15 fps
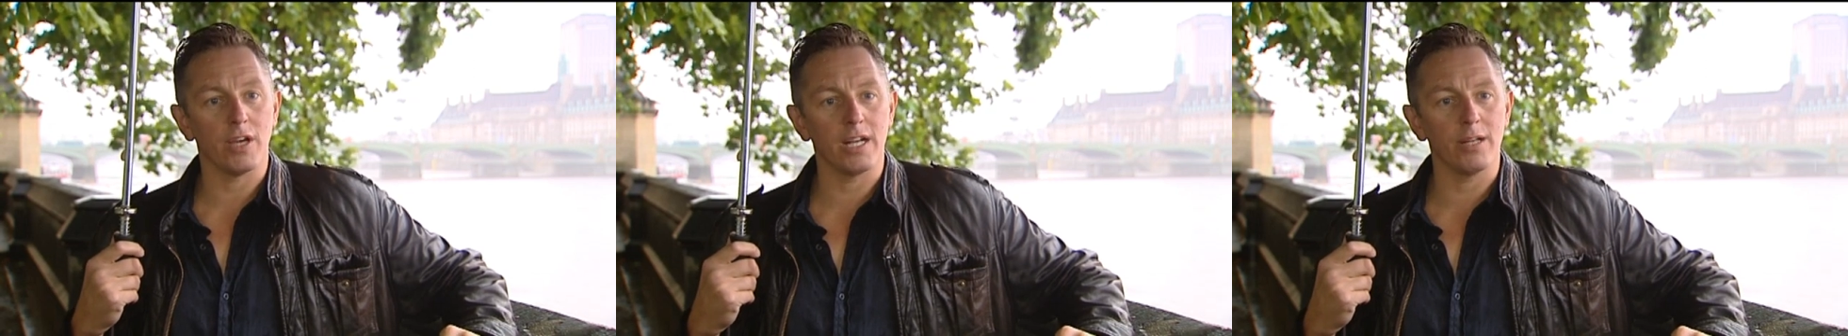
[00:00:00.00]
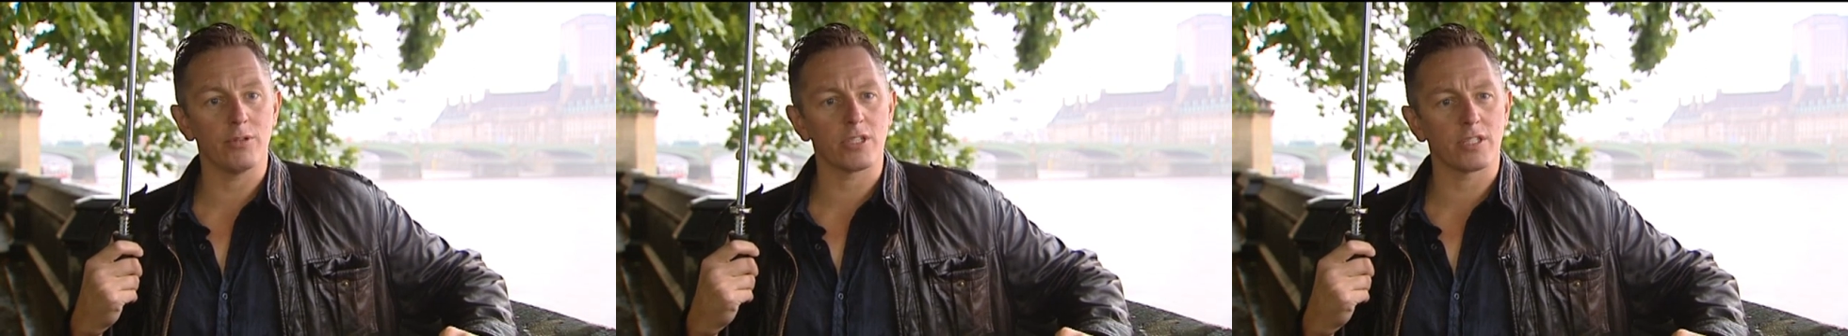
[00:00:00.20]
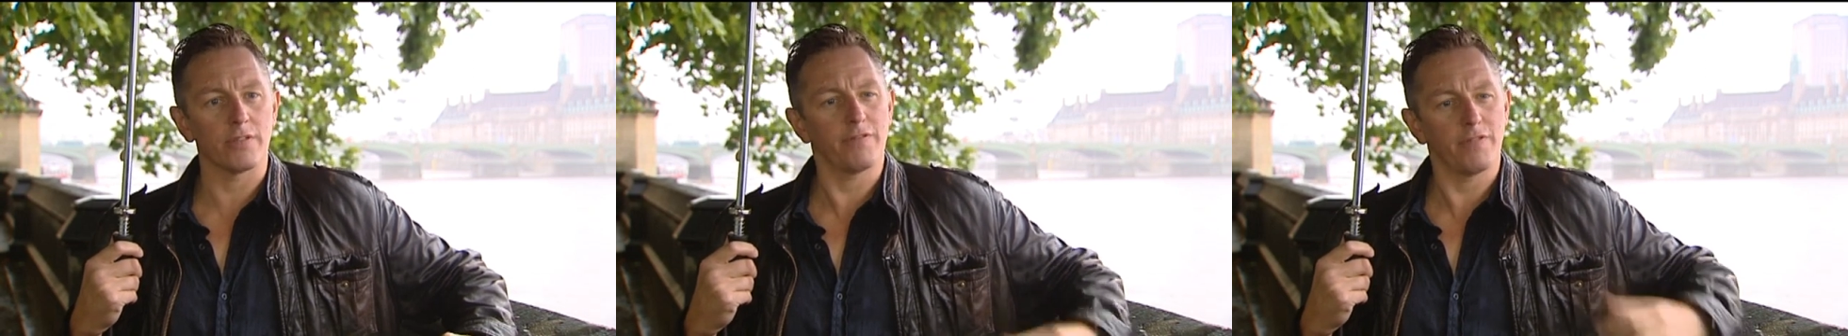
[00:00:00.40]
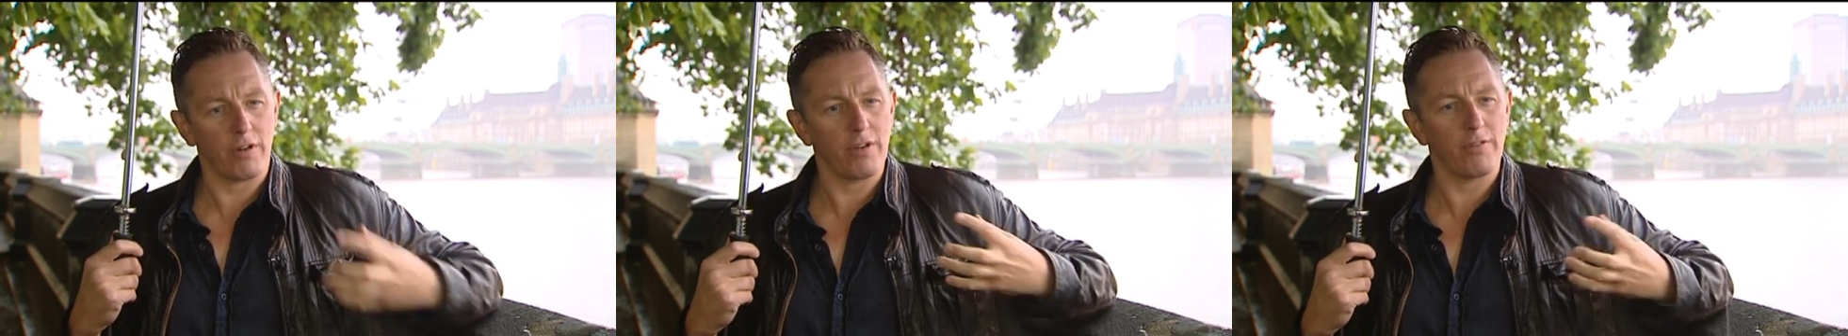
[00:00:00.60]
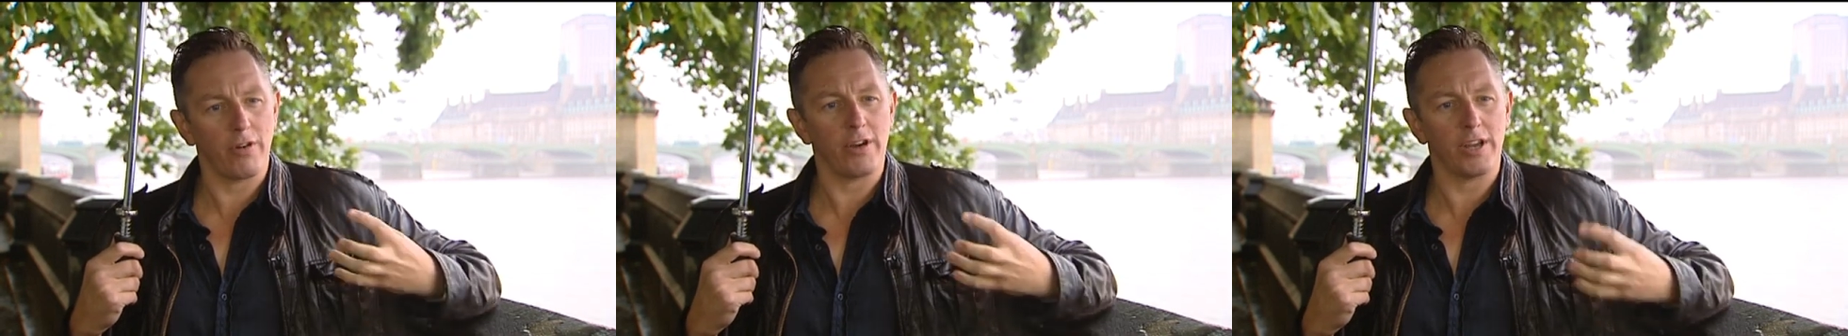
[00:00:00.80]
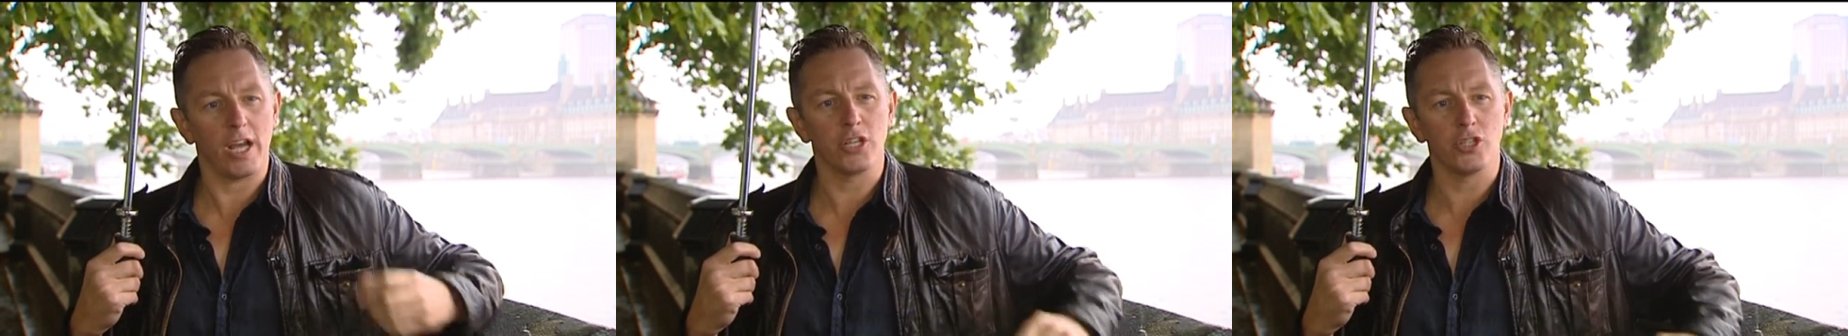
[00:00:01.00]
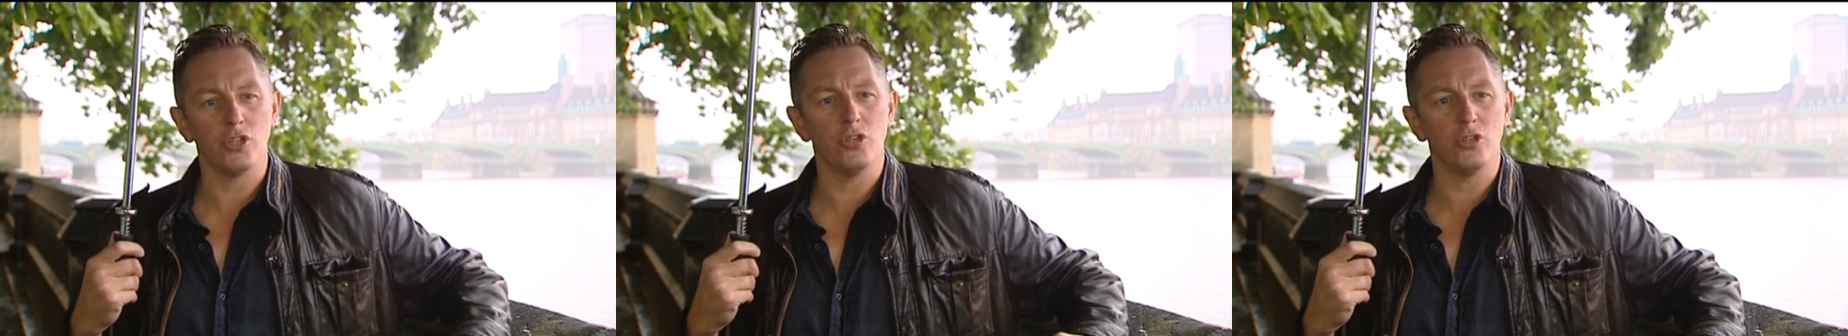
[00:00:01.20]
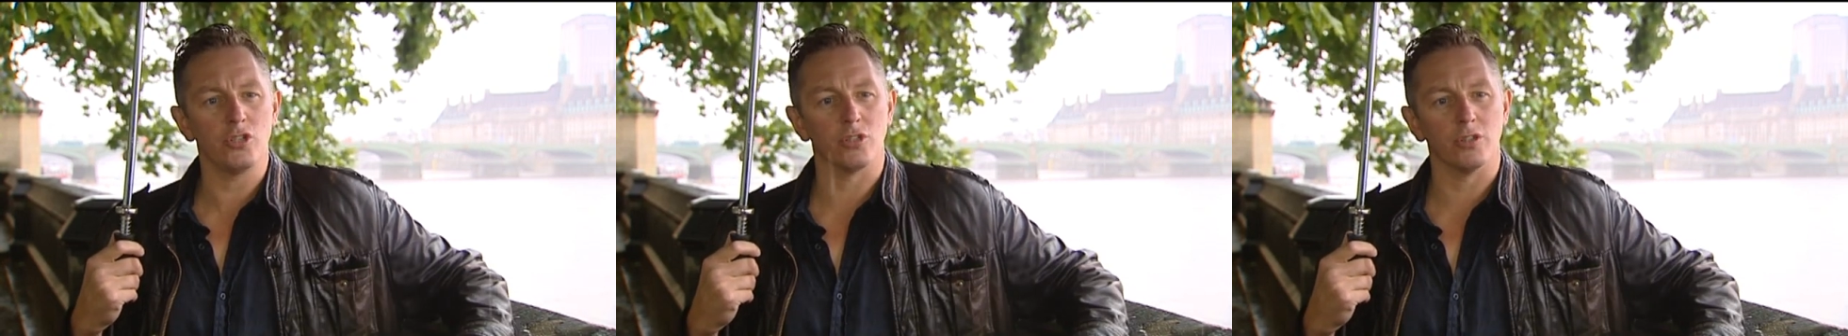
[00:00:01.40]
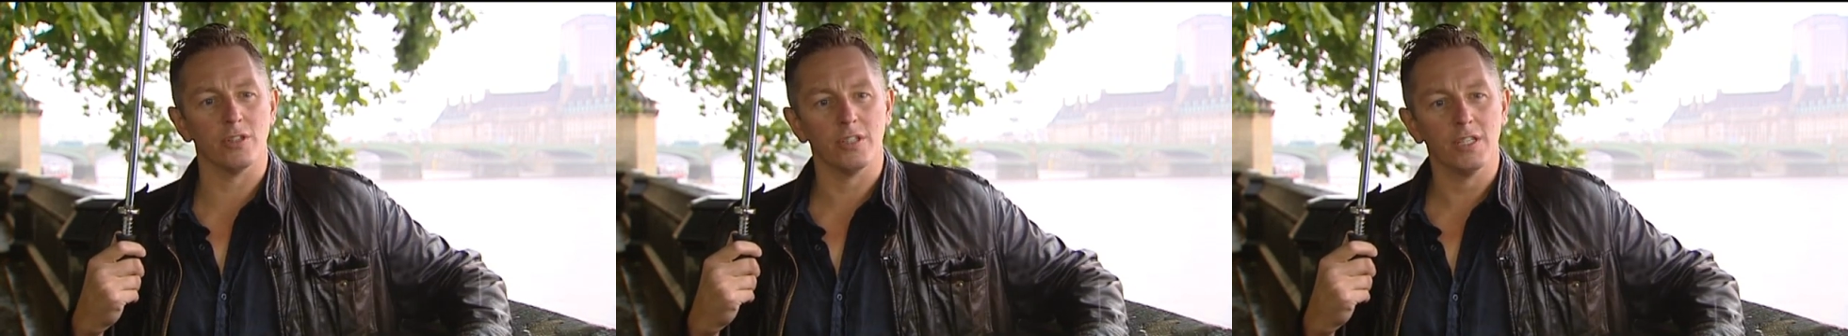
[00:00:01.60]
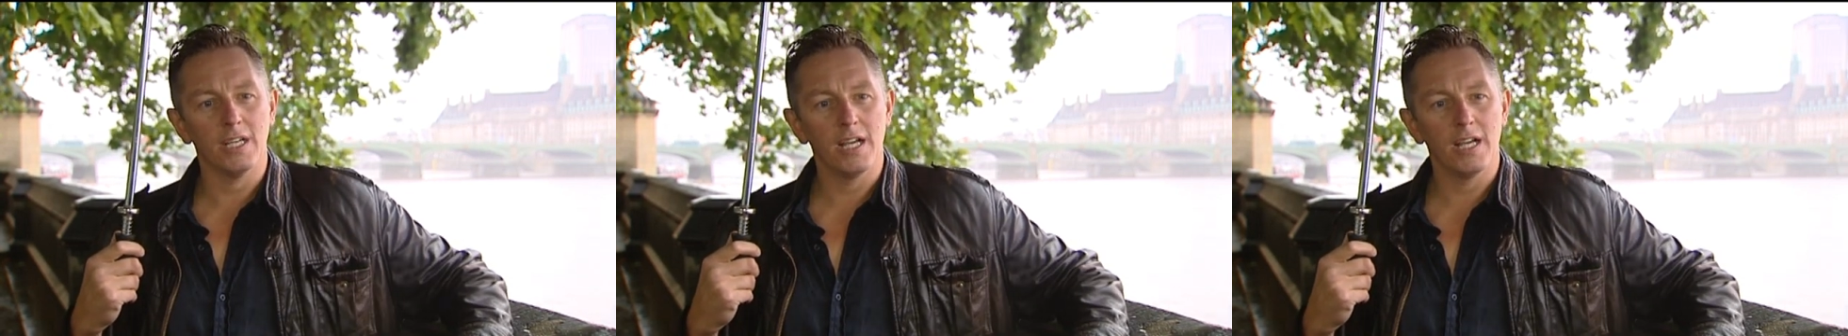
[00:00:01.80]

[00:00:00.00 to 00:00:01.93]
And it was just a very unusual